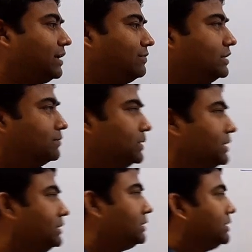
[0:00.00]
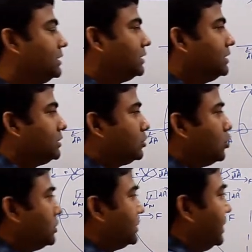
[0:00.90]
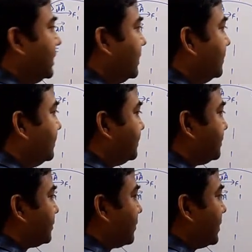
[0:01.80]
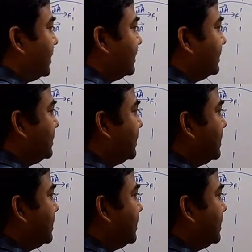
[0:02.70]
I will repeat, Stokes theorem, this